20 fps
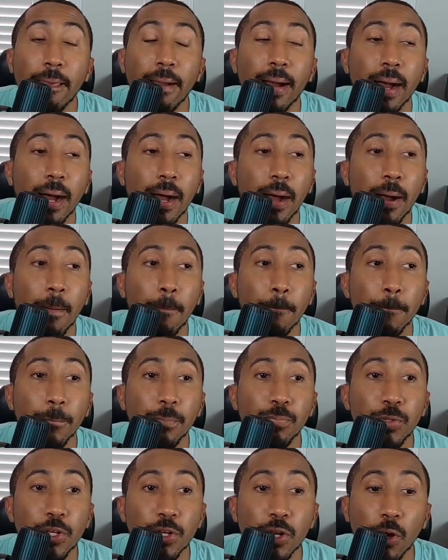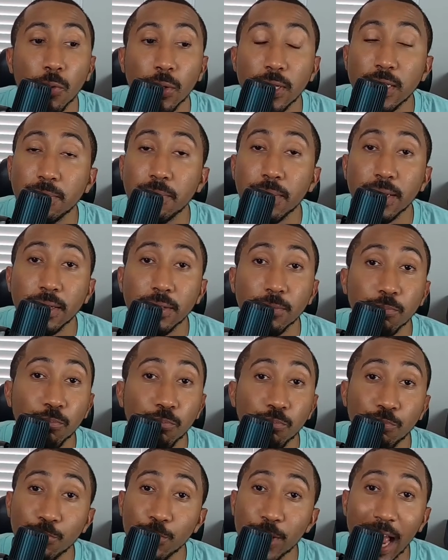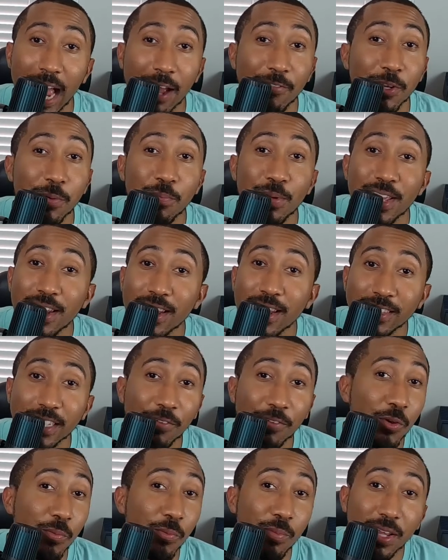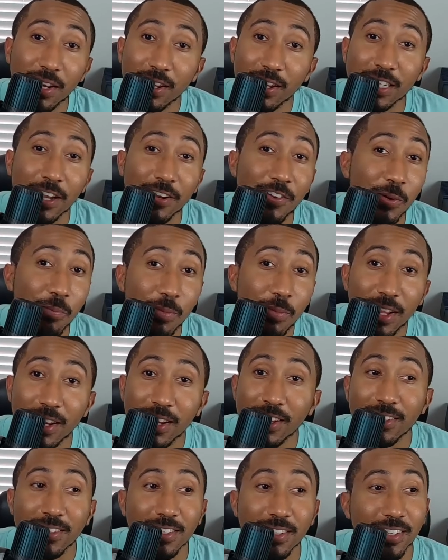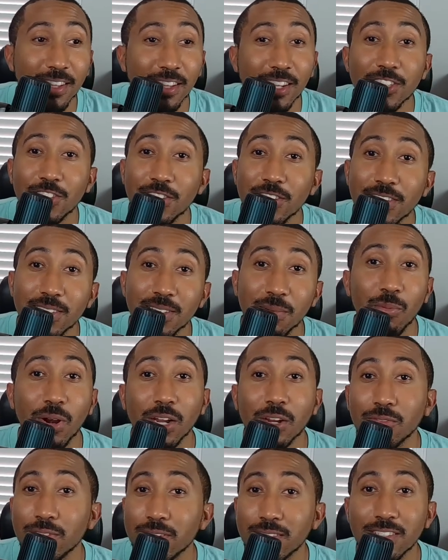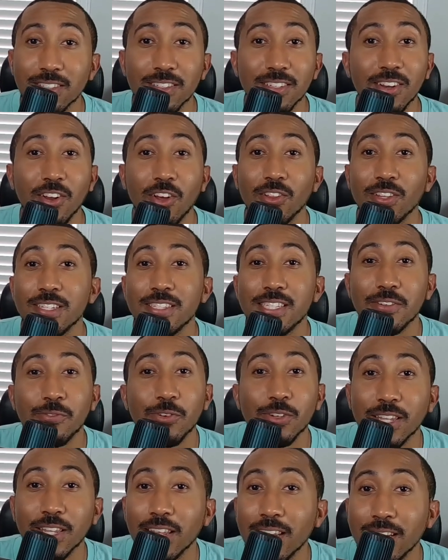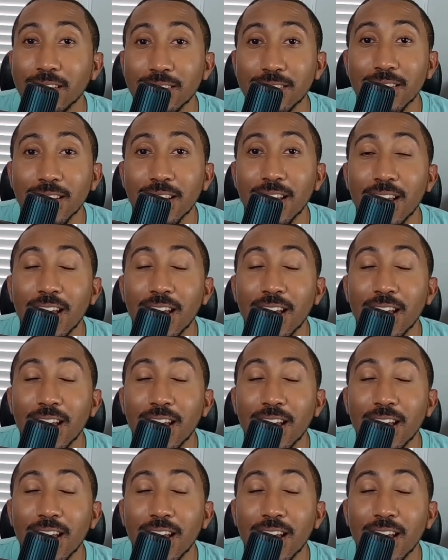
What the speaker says: He's been having meetings after meetings after meetings and lunches and breakfasts and all these different things.